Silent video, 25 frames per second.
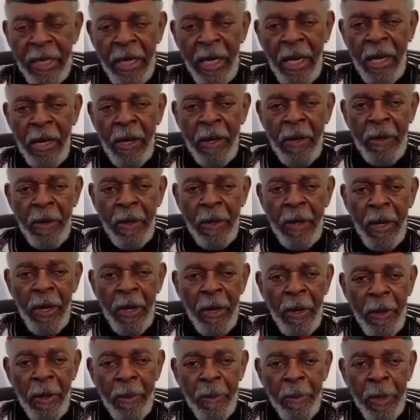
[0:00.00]

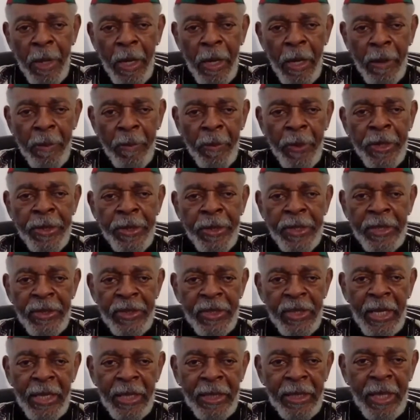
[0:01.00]
were
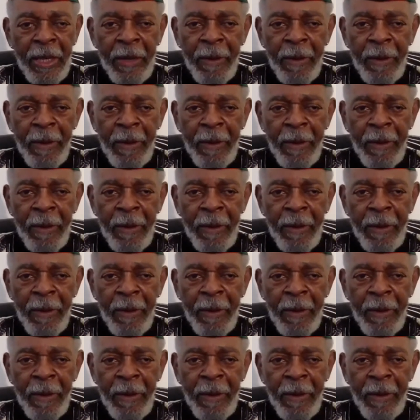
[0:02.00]
initiated.